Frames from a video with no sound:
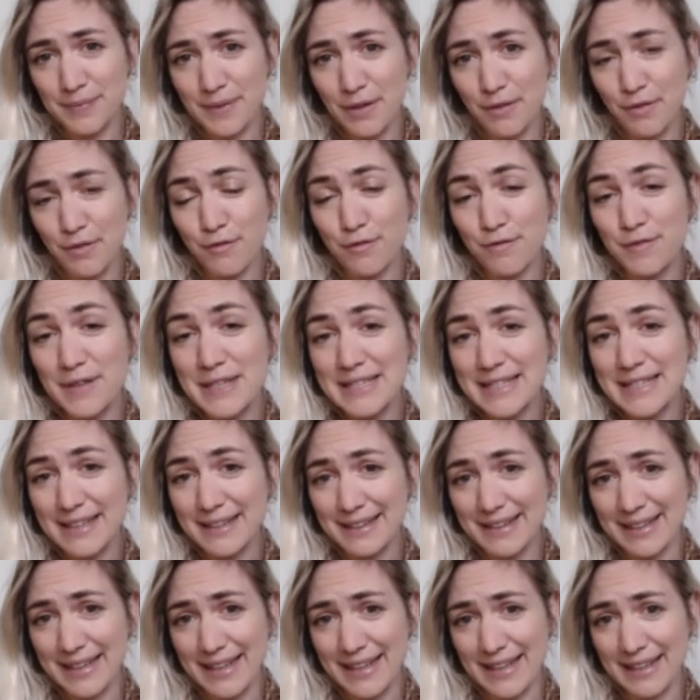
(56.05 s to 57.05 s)

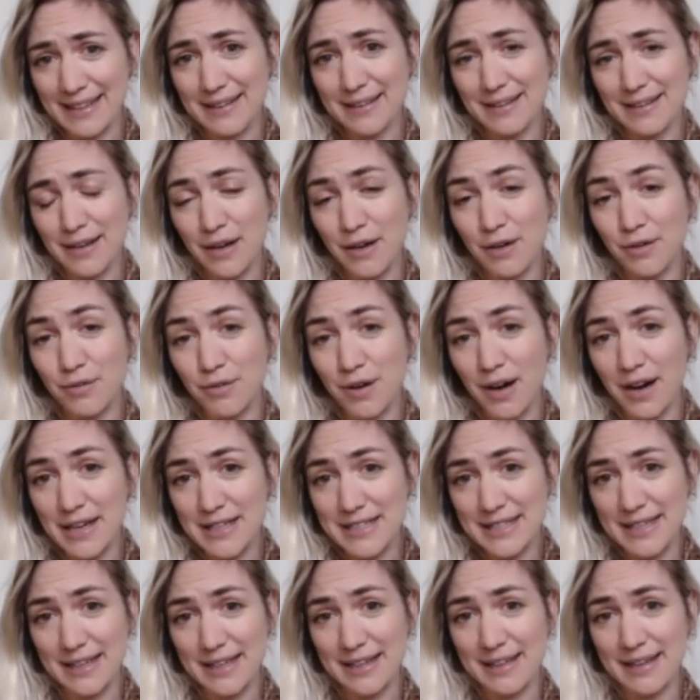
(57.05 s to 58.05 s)
physically
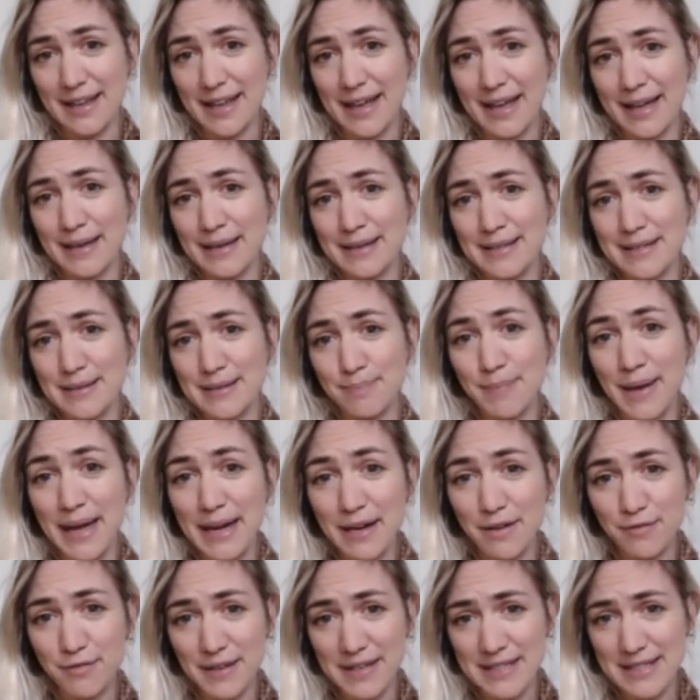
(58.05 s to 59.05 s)
arising and
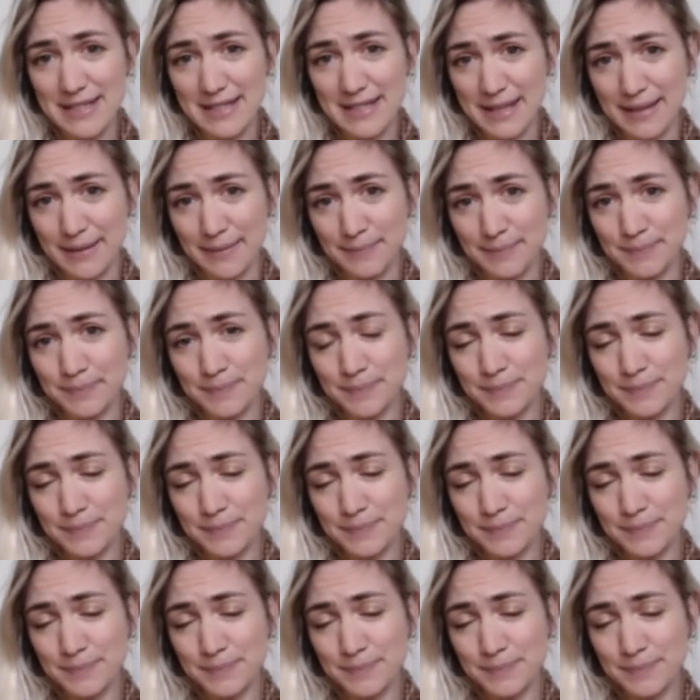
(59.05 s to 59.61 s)
manifesting.